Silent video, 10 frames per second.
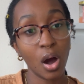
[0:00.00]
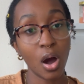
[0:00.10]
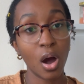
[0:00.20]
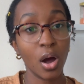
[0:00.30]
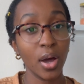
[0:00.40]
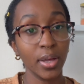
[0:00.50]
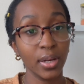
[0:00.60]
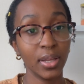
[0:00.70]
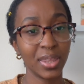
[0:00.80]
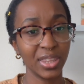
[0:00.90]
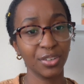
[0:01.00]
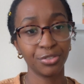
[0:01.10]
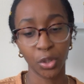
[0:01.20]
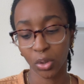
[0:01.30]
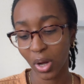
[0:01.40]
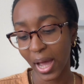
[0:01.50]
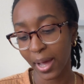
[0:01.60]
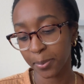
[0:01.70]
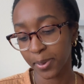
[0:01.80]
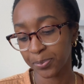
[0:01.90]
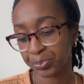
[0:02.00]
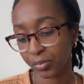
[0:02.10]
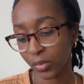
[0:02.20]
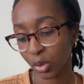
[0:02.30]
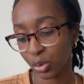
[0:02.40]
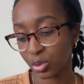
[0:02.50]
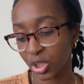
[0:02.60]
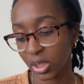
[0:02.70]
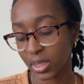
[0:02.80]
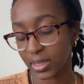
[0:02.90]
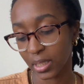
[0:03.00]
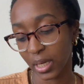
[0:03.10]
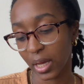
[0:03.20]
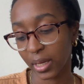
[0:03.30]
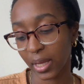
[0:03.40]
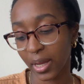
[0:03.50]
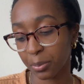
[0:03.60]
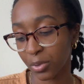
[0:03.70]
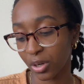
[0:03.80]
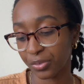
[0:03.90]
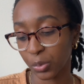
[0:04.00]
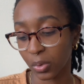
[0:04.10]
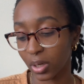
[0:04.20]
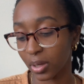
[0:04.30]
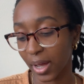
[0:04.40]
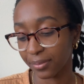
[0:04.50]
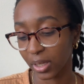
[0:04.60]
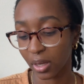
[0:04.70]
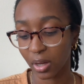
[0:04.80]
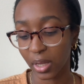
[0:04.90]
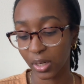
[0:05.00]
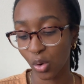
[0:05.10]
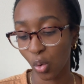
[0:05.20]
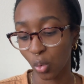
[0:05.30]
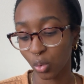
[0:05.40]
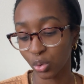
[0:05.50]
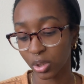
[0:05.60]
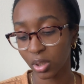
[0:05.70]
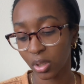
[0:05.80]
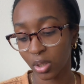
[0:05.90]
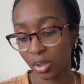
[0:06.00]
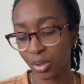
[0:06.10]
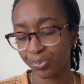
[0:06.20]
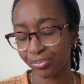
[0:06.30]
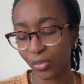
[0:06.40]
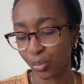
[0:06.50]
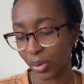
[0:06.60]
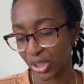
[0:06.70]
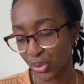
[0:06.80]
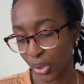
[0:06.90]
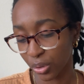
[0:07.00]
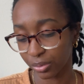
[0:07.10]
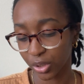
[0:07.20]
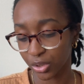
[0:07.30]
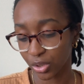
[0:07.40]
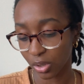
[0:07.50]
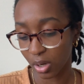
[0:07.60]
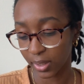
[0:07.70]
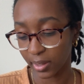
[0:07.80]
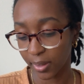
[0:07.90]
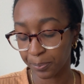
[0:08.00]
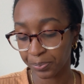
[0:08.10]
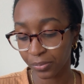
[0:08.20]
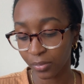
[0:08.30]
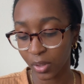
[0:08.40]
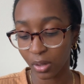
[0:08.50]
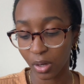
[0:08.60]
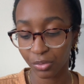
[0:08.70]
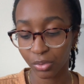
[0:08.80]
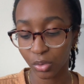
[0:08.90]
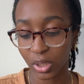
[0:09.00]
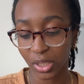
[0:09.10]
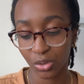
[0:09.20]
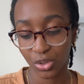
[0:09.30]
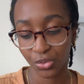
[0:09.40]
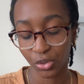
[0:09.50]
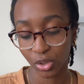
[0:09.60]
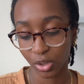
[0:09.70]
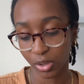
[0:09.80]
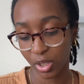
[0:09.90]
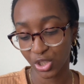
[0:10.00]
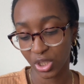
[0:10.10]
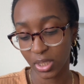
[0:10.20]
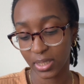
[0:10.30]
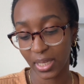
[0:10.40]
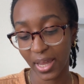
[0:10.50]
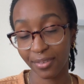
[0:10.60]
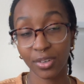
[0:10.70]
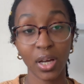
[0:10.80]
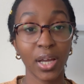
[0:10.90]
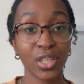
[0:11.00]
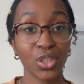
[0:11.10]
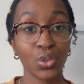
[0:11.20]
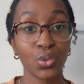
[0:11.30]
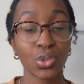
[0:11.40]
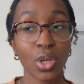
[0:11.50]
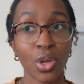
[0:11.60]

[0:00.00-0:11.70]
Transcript: on the photo app. Fuji is like a camera if you want to have like an old retro filter on it. Unfold I use for collages. Canva I use